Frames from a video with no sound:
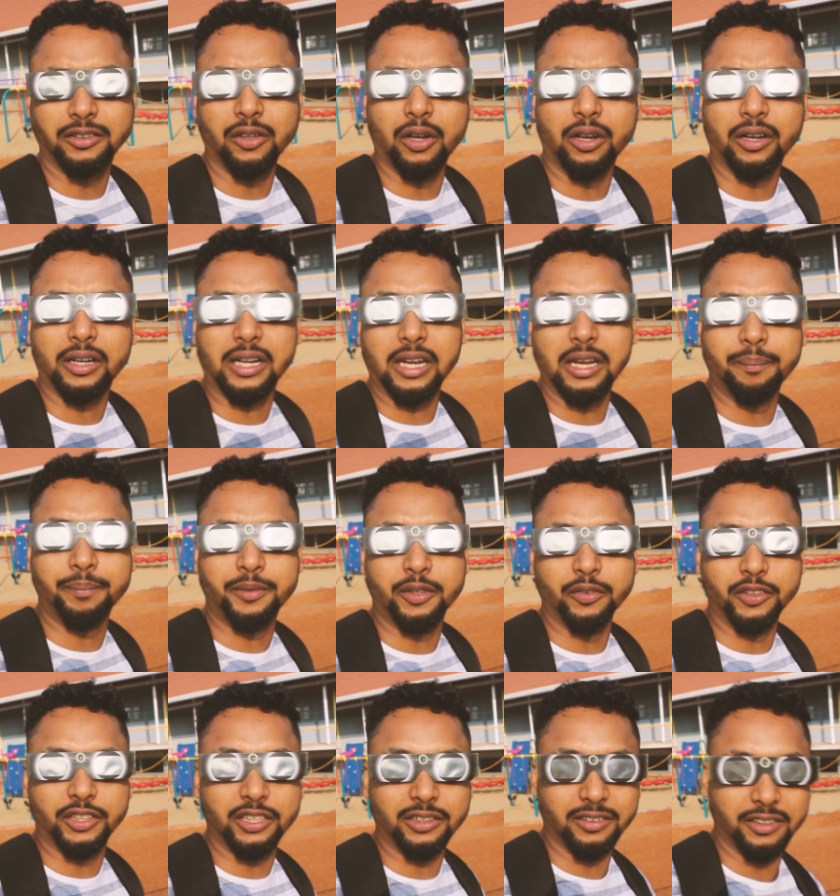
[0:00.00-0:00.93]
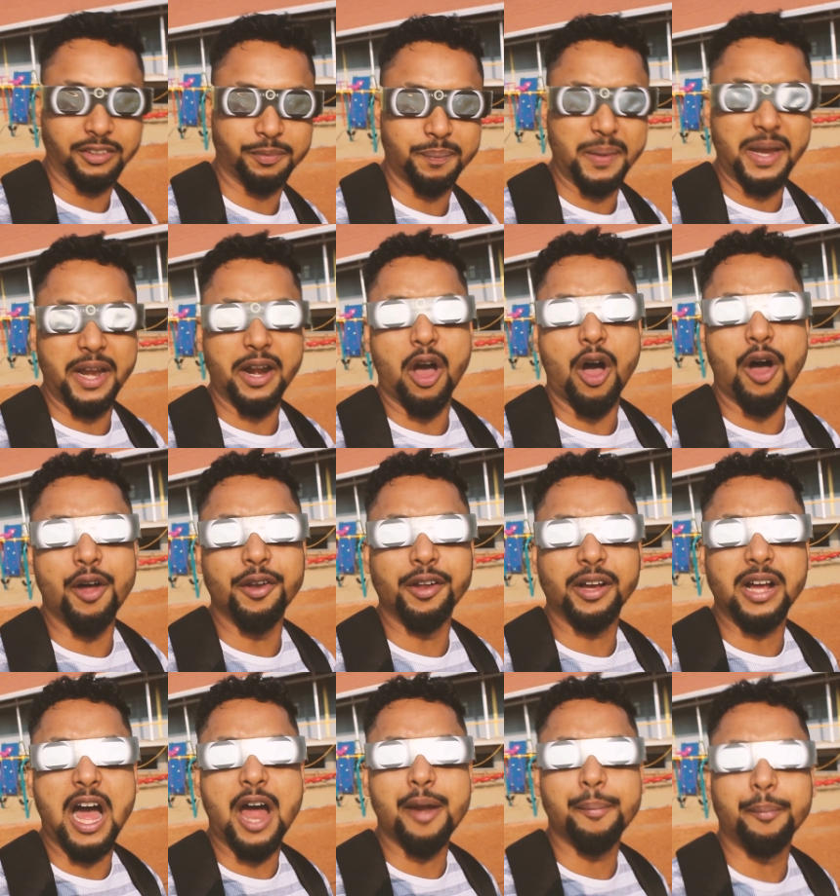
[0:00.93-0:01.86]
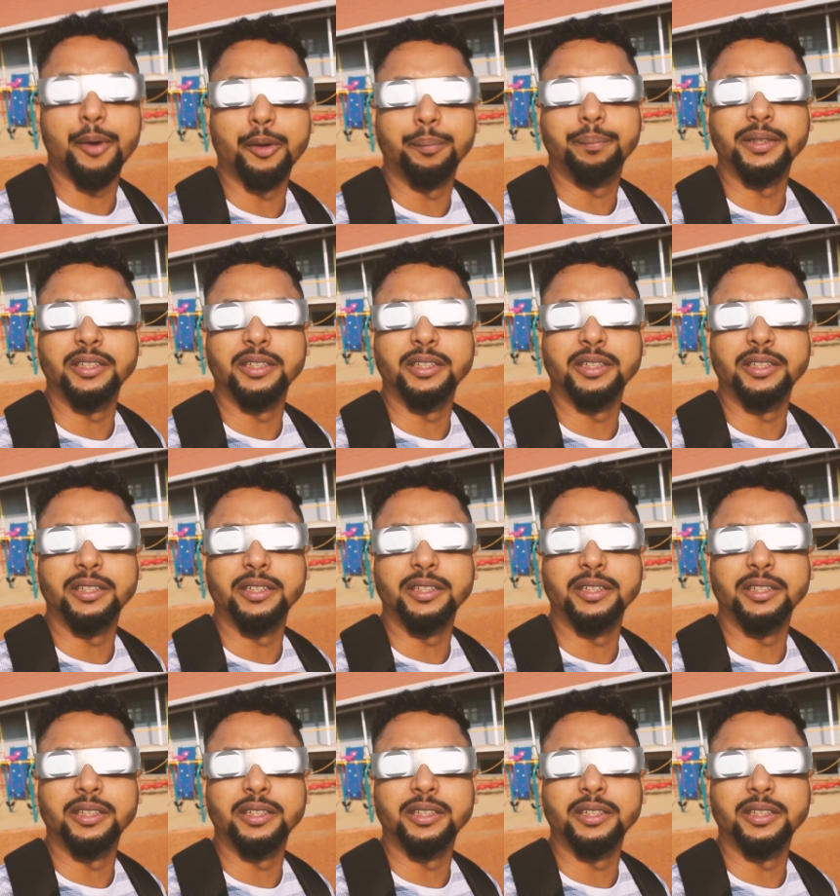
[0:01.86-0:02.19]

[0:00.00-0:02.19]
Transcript: solar eclipse which is displayed on a cardboard